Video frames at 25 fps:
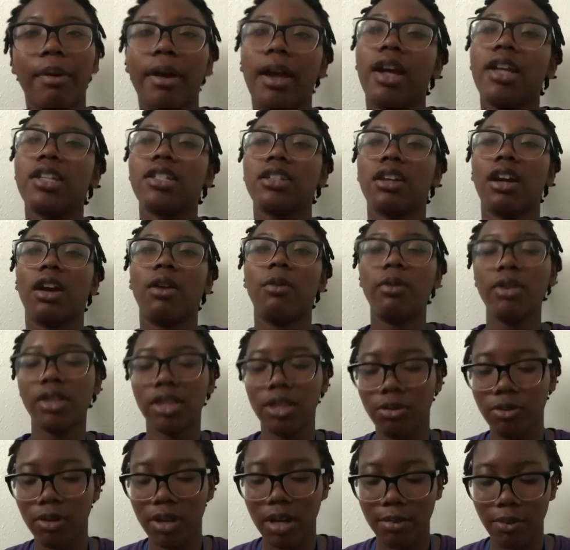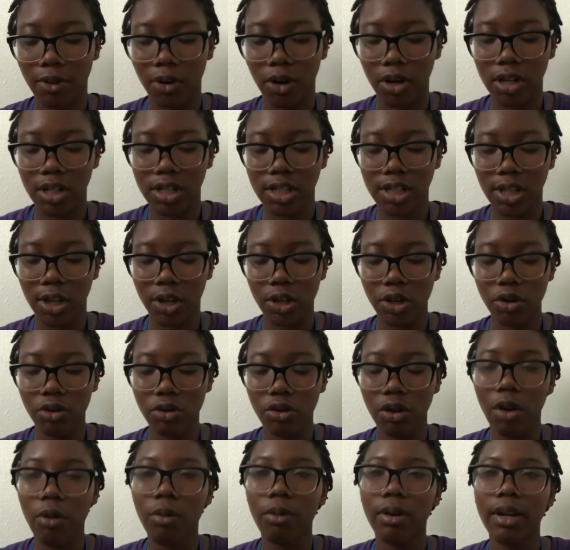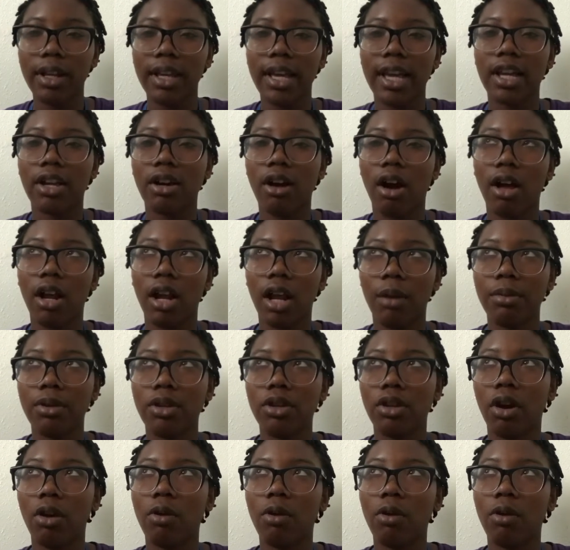Your parents aren't with you anymore, so you don't want to get caught up.